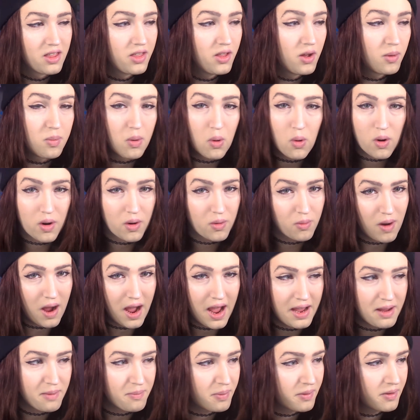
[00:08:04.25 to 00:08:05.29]
the board
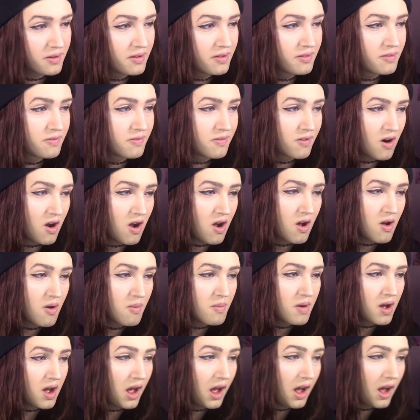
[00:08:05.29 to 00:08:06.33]
wipe
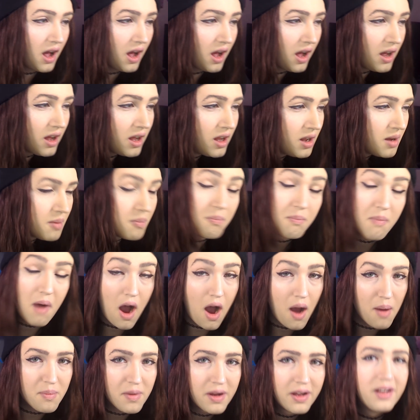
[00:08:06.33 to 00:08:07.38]
from
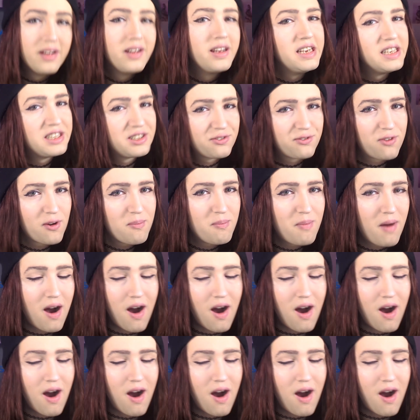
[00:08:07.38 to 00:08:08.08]
Mom. It's from